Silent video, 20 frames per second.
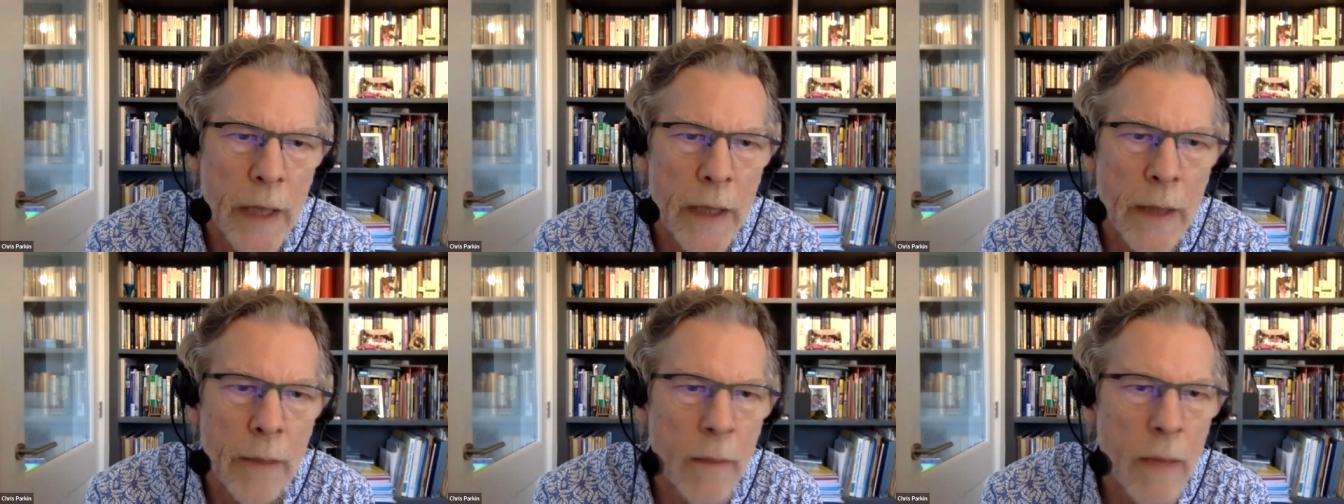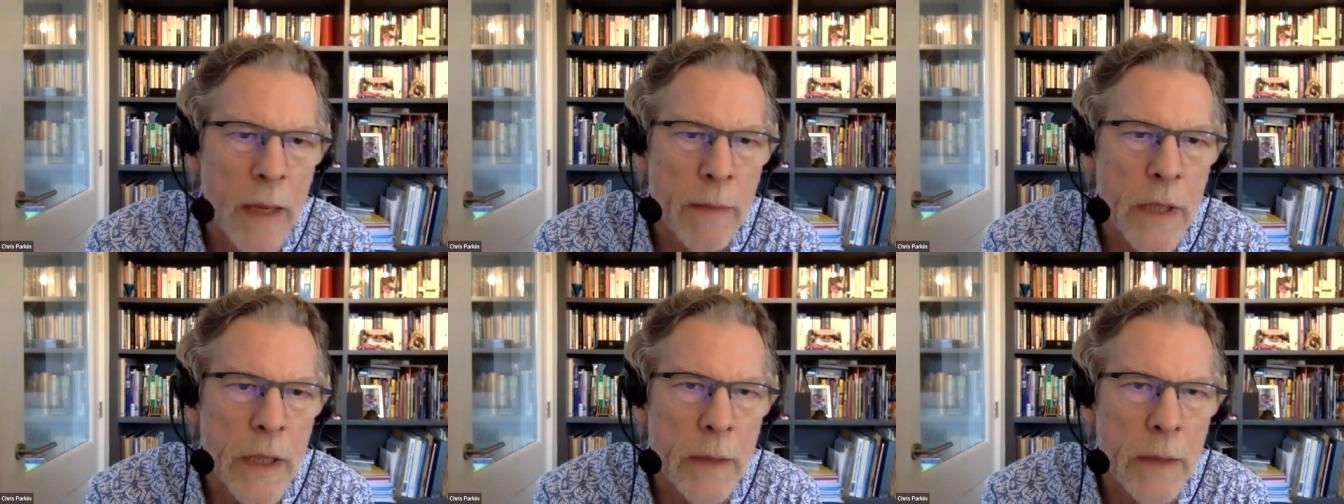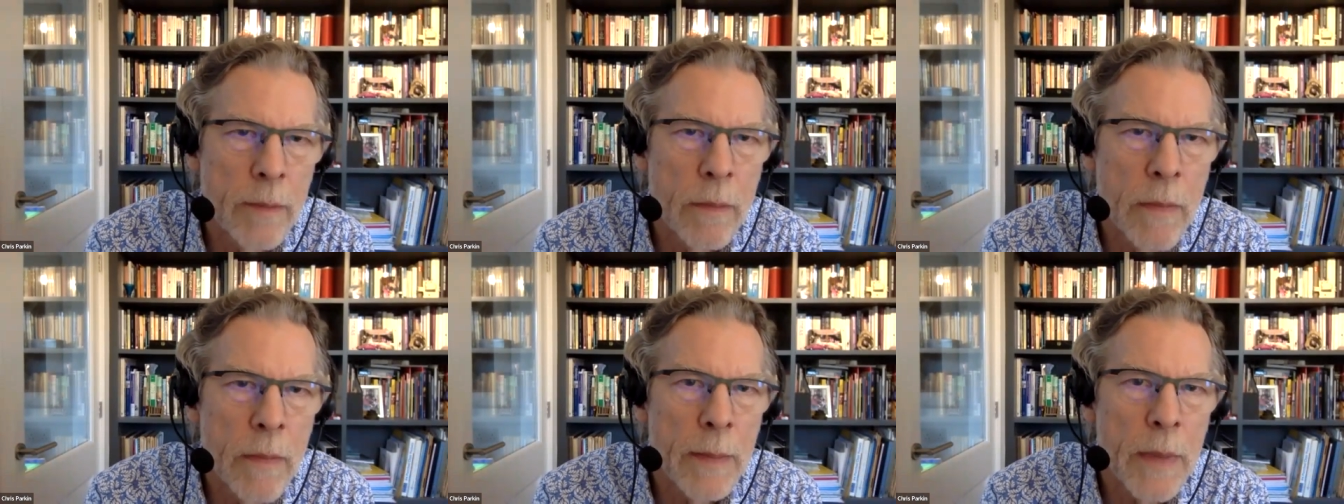
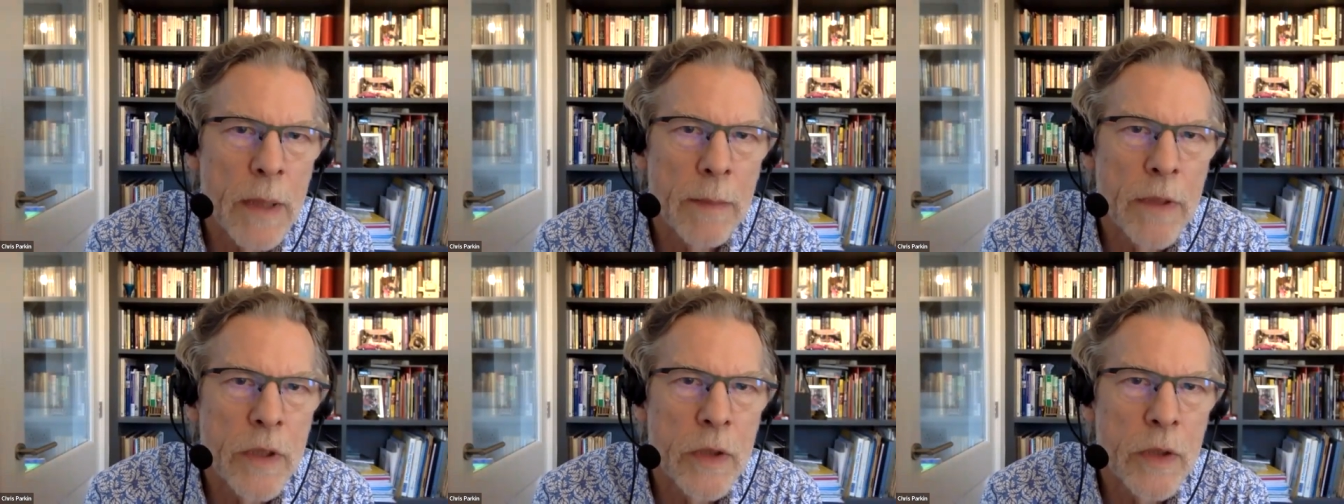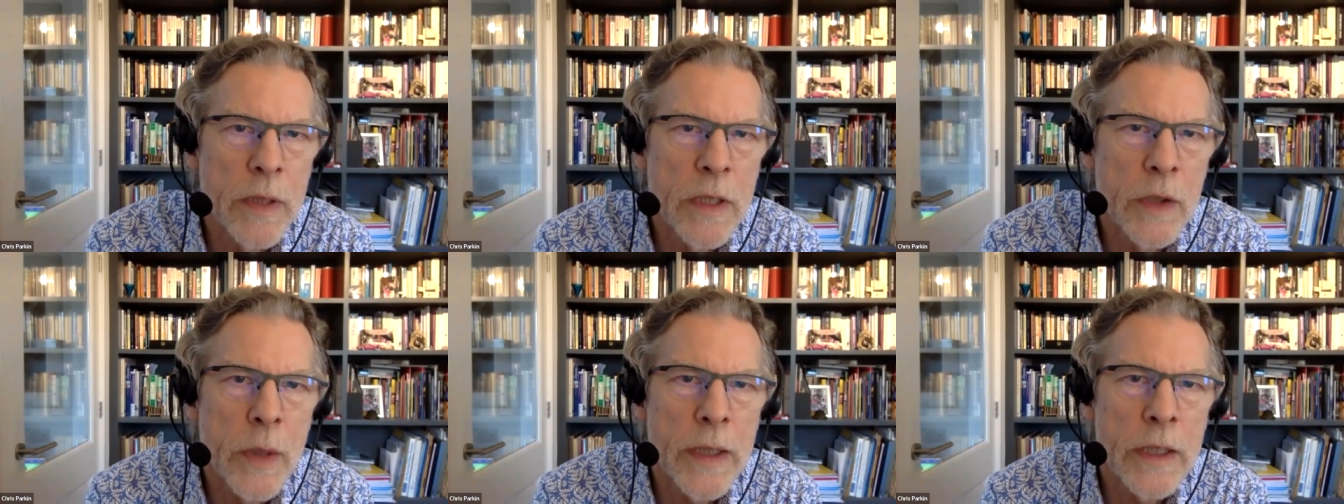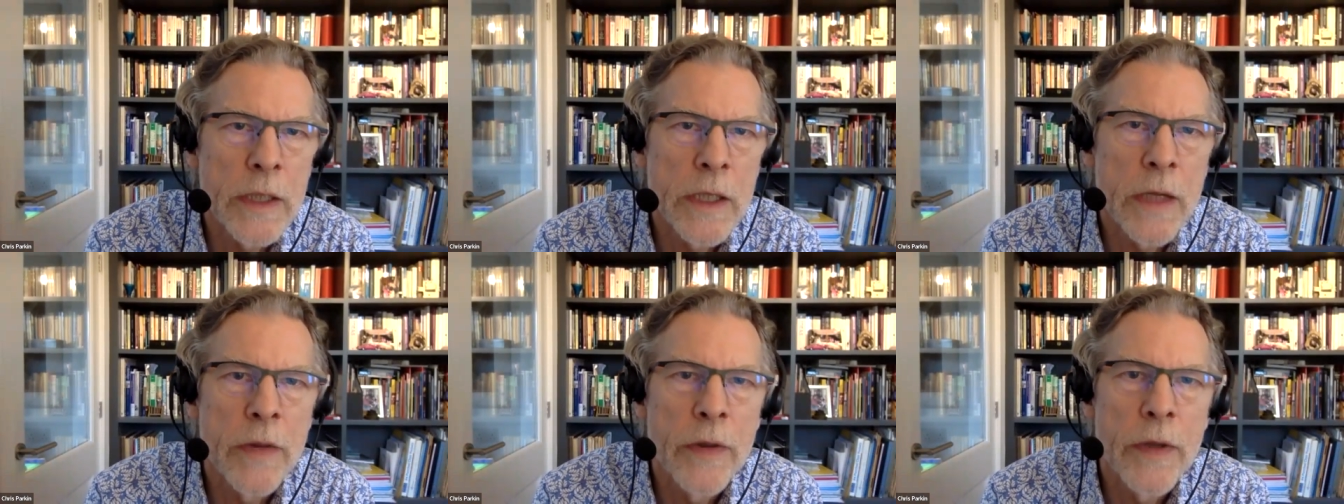maybe maybe between
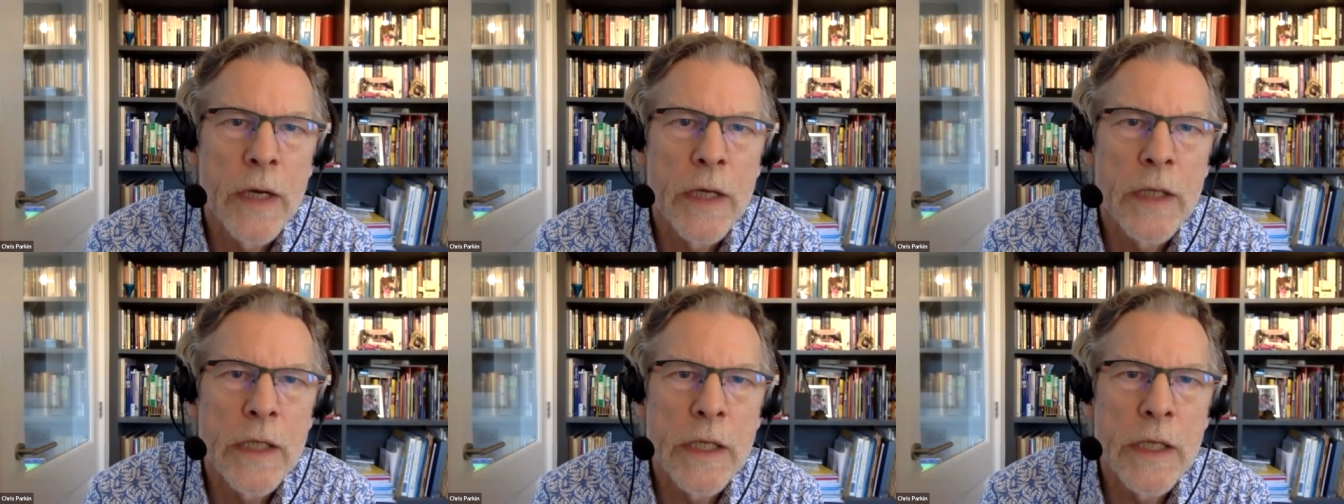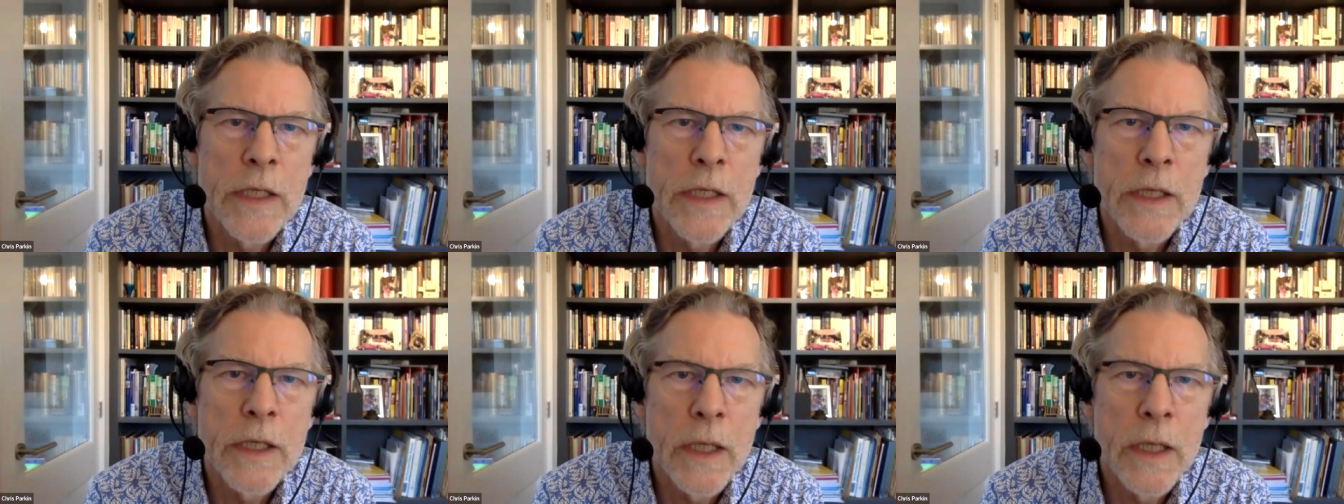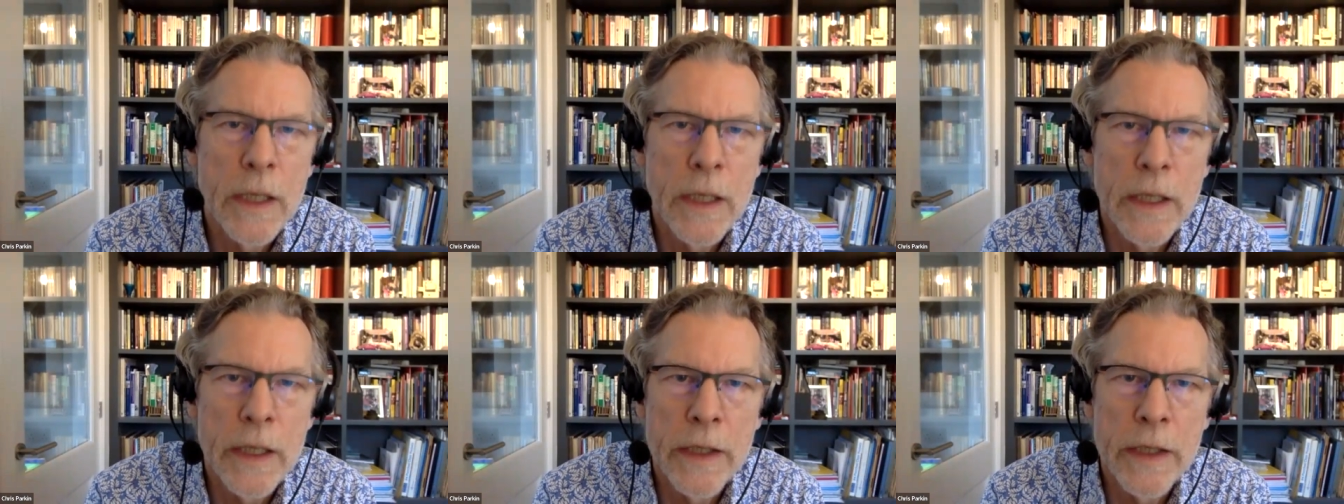20 and 30
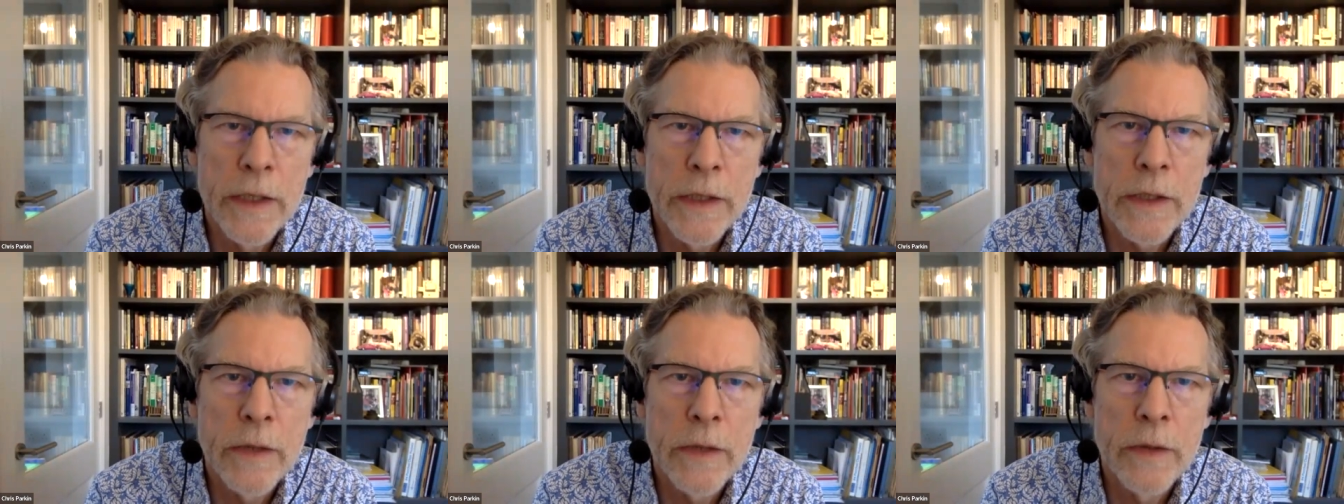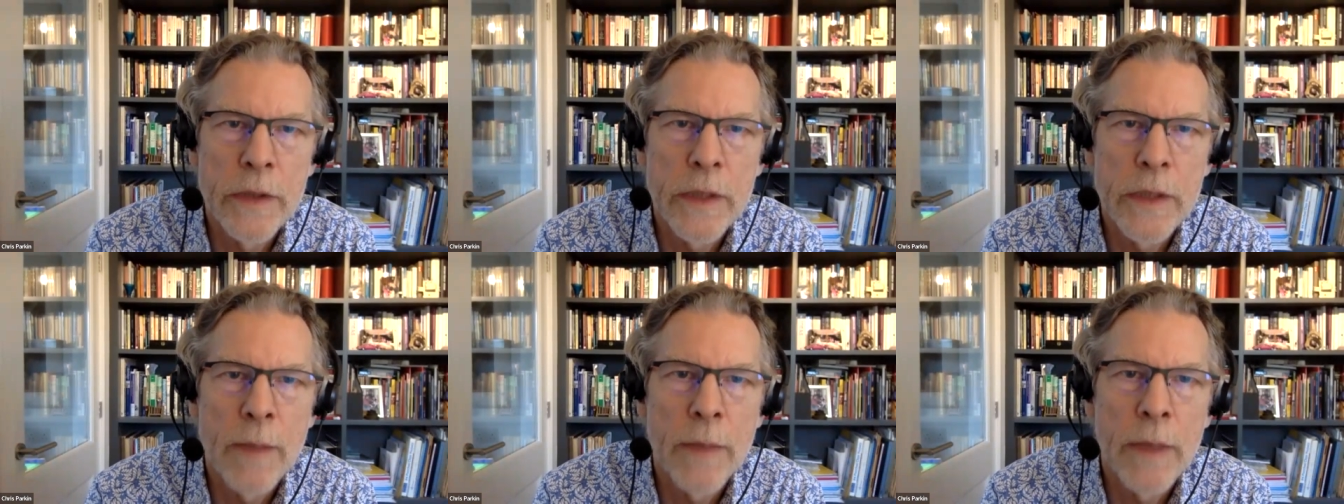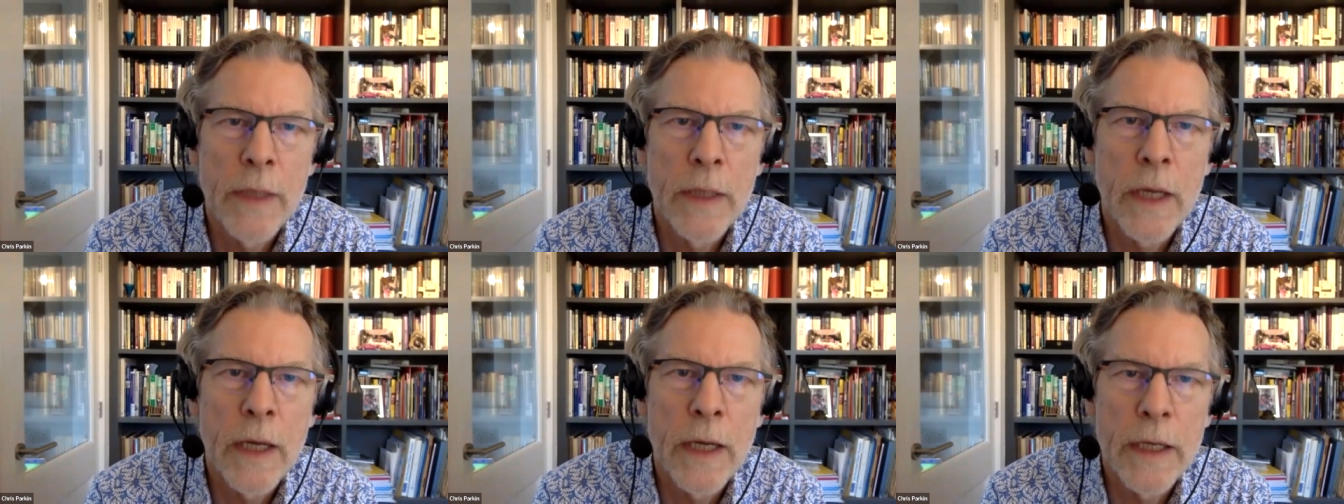stars or
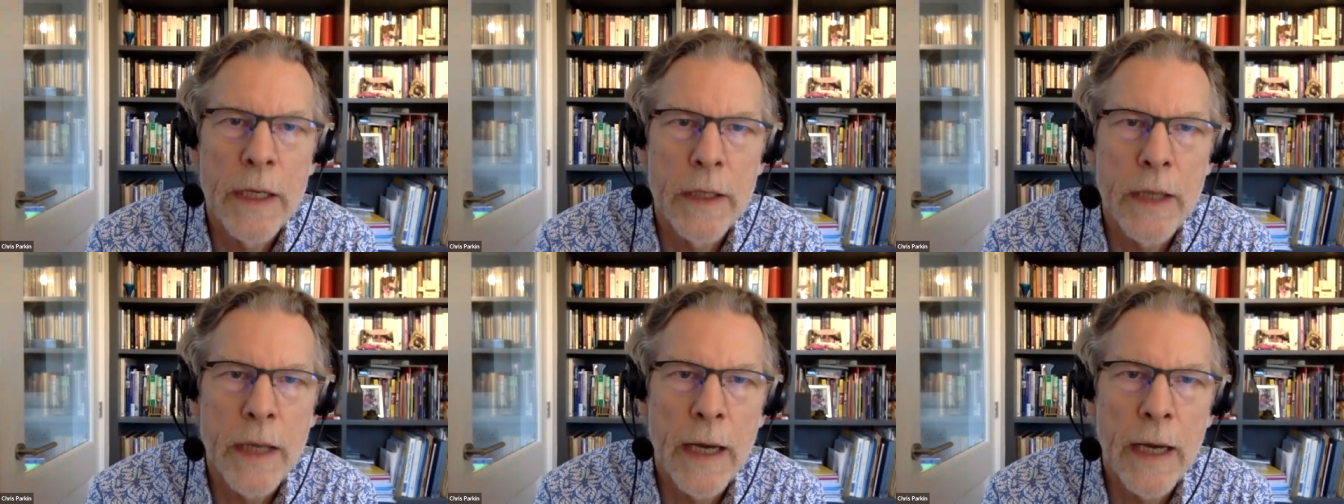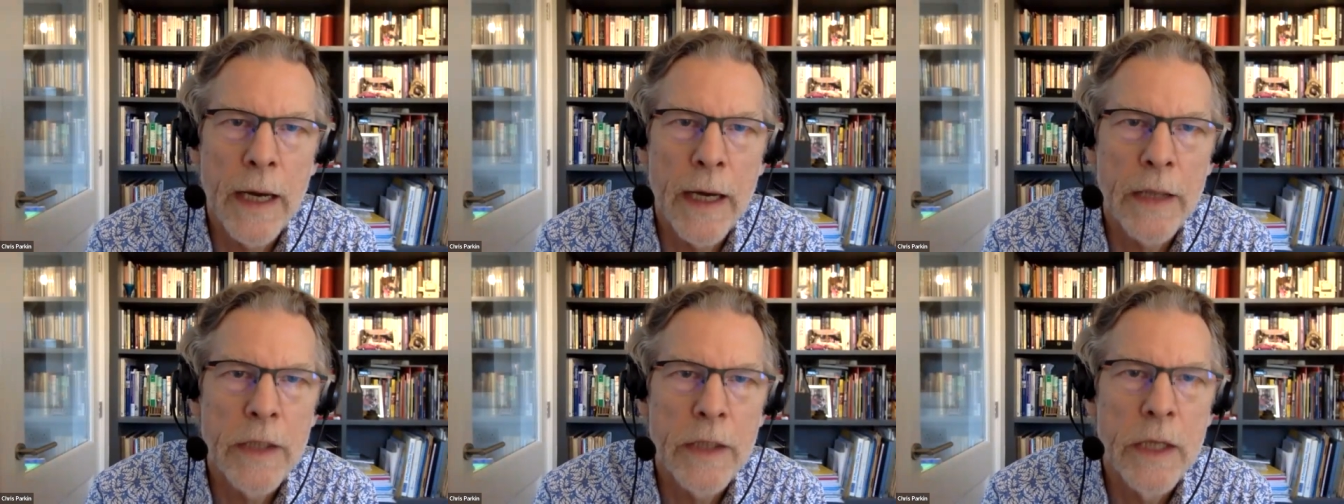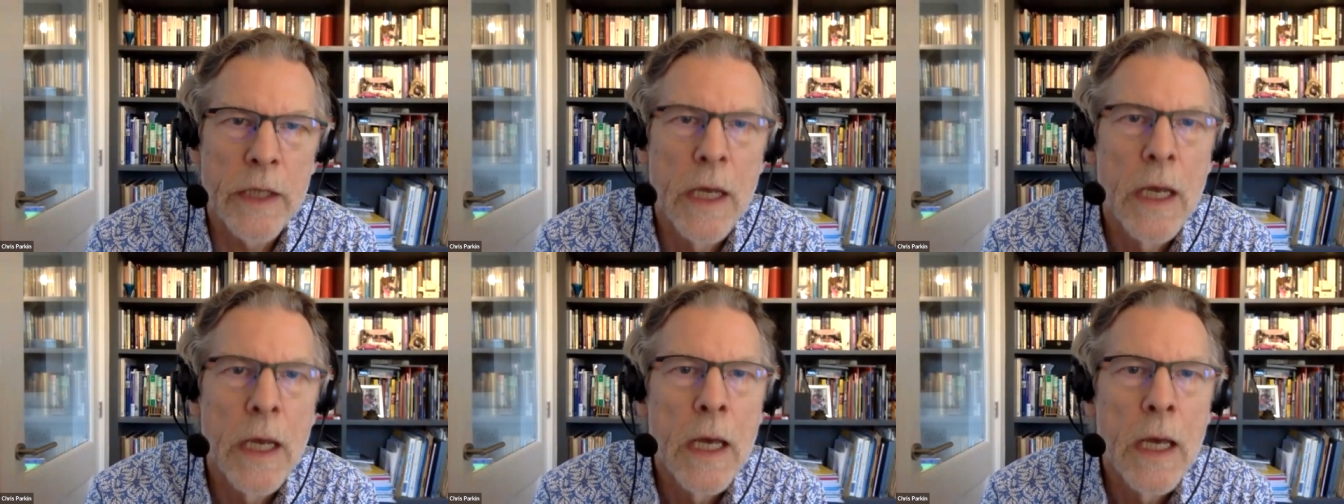something like that.